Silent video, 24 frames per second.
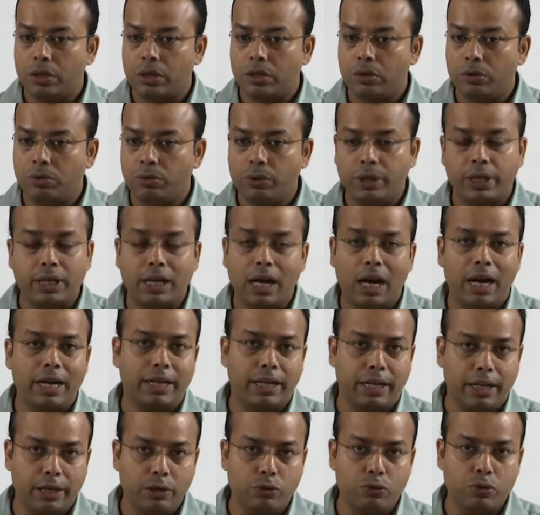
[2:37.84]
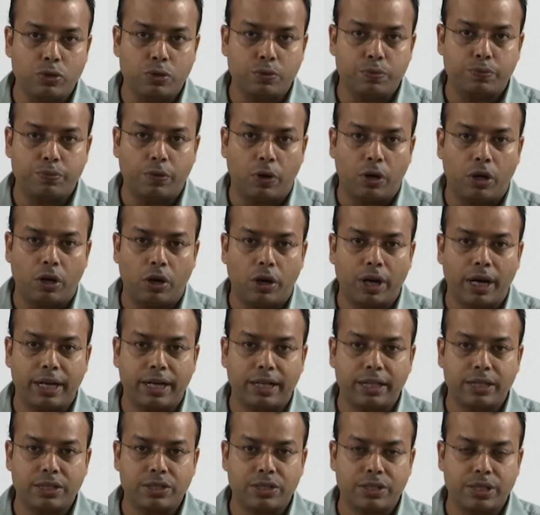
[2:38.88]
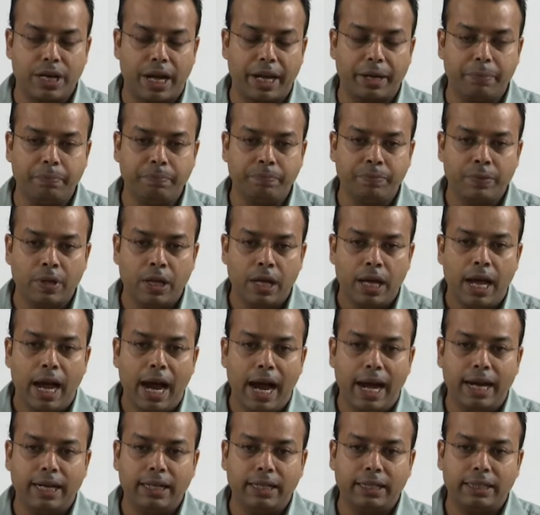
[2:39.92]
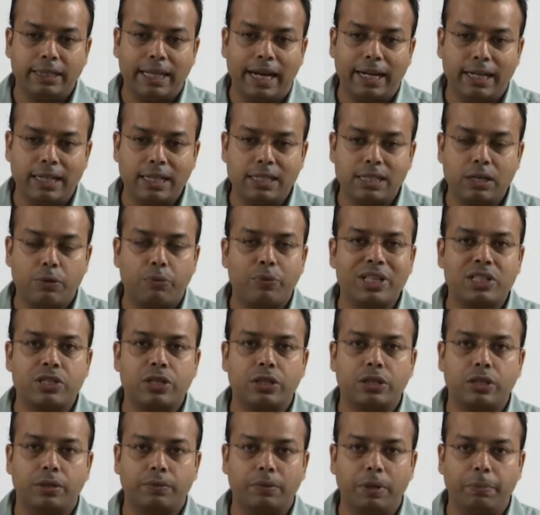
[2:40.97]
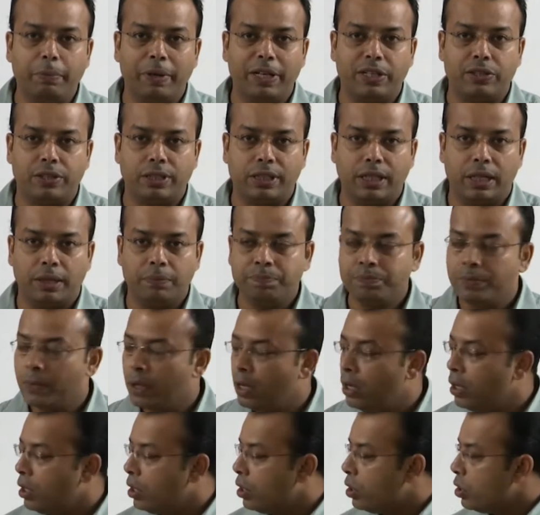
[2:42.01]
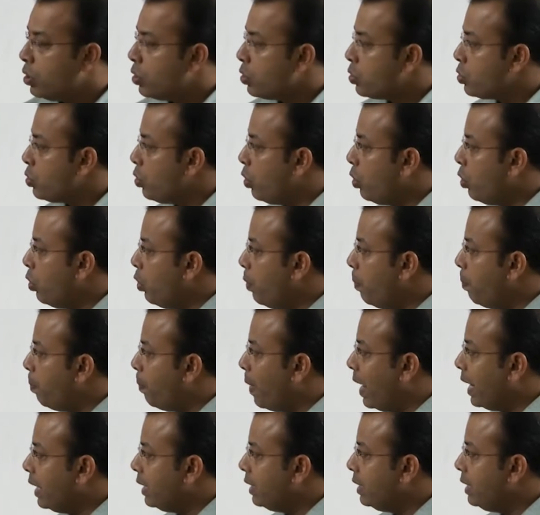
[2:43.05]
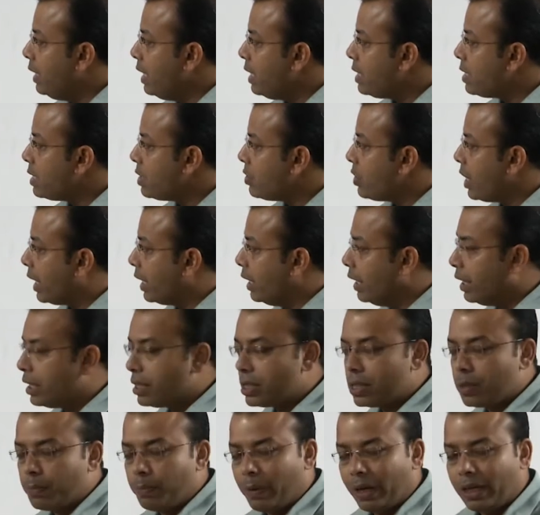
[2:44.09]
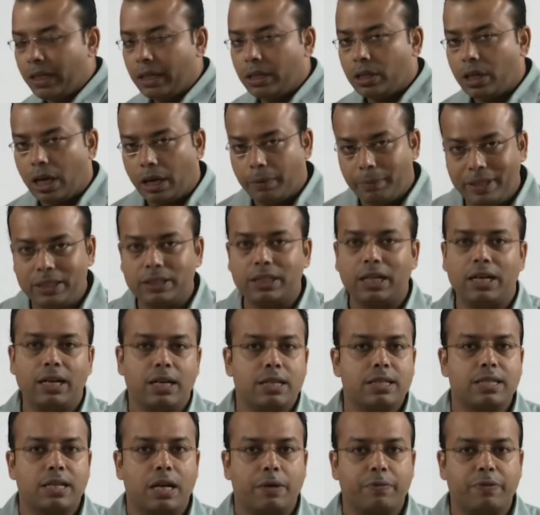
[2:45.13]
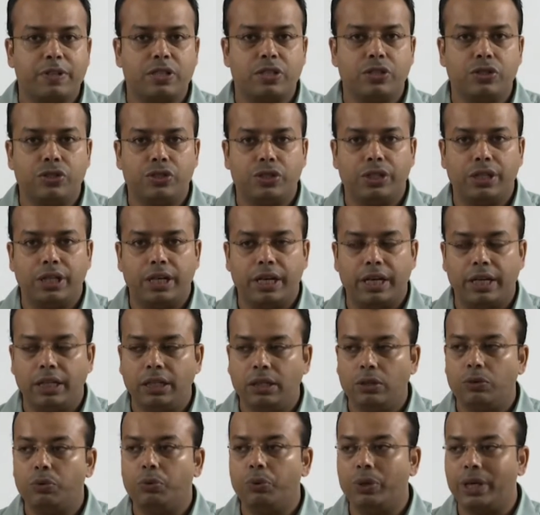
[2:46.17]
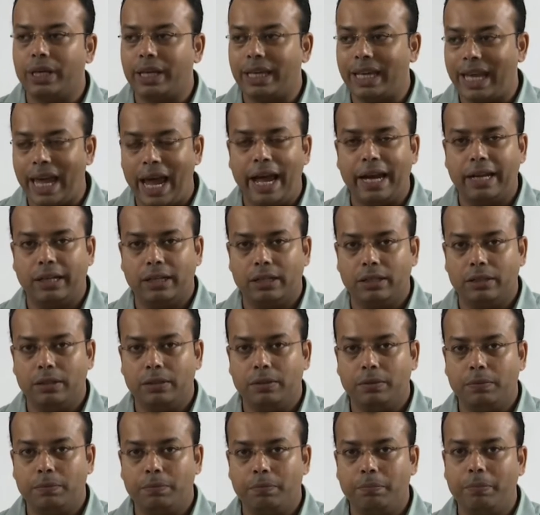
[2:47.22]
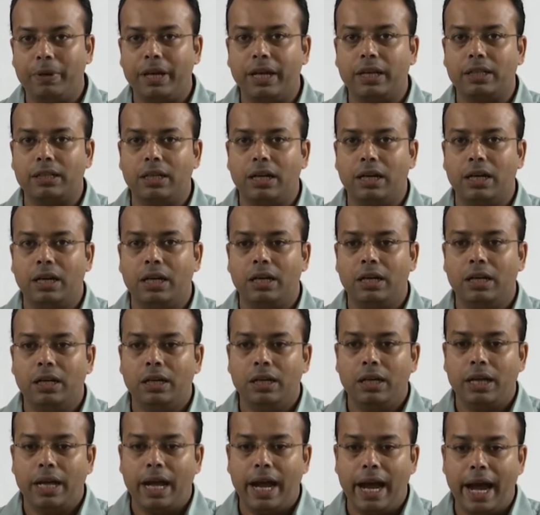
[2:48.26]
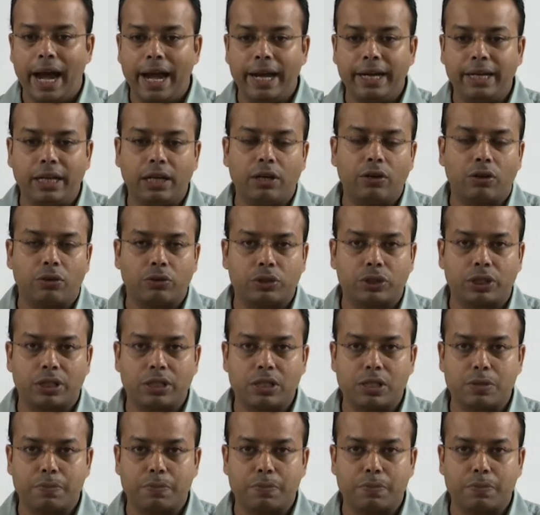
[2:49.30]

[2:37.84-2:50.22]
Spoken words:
we can't use for longer time and that is a wastage of the material. So, by these techniques, by conventional surface engineering we can make the anti-corrosion